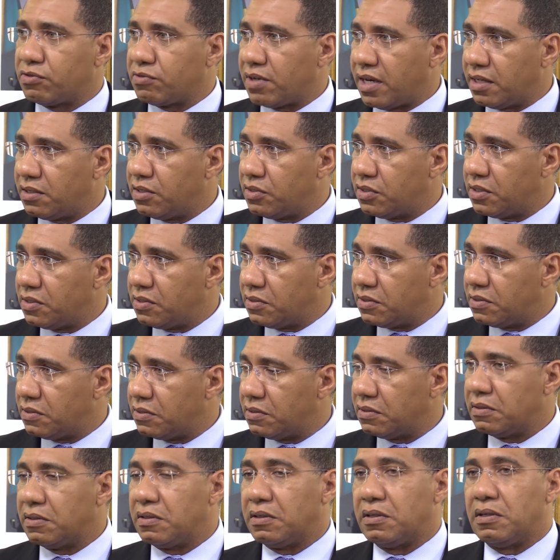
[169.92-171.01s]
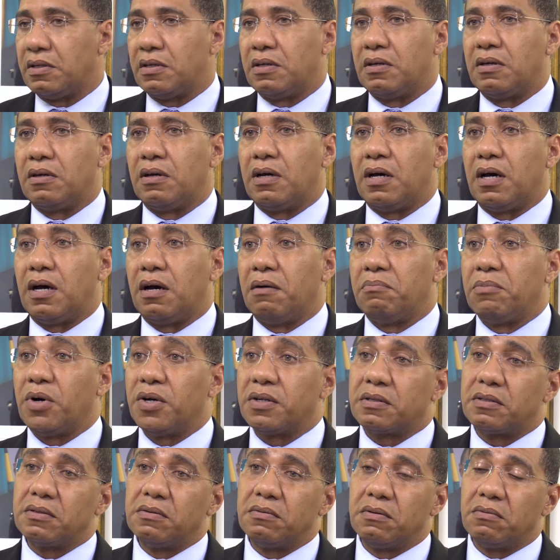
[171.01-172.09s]
strategies.
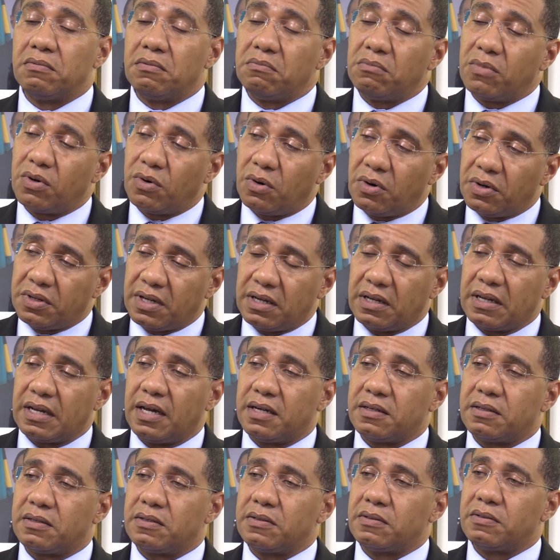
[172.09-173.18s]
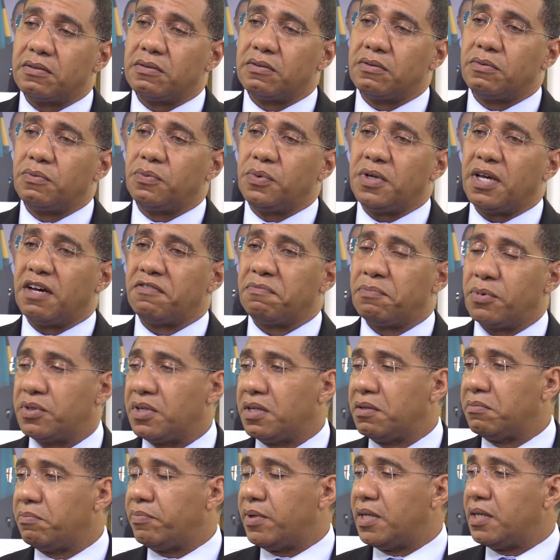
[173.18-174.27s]
But more than that, we have put
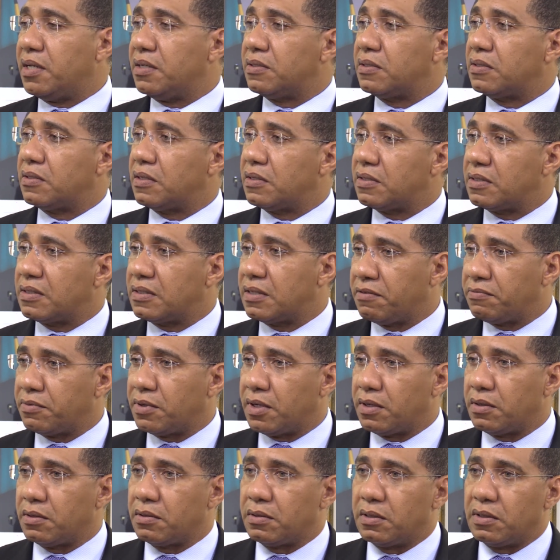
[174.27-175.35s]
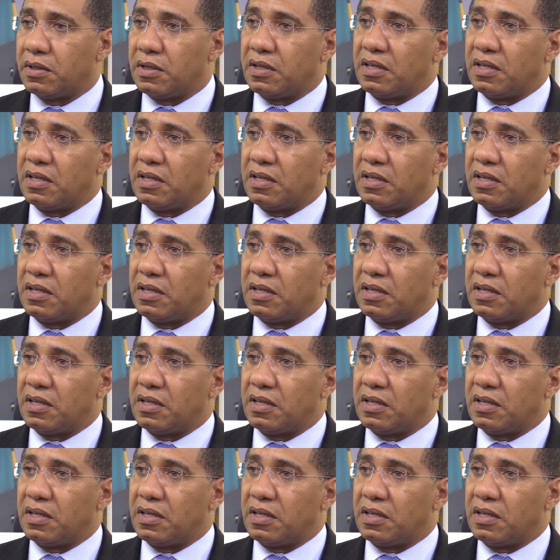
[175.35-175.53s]
in place several